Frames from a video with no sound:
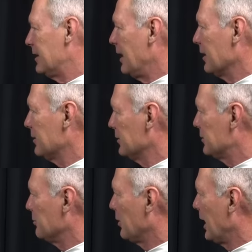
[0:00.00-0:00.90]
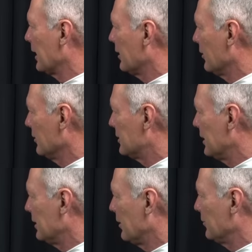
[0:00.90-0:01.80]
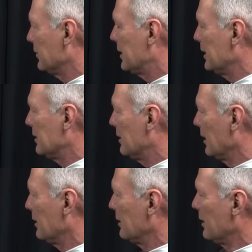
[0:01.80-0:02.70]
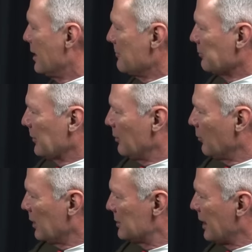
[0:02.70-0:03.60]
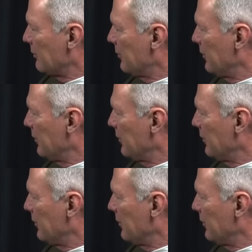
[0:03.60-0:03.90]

calculus and plaque all the te- off the teeth, doesn't it? Then once I've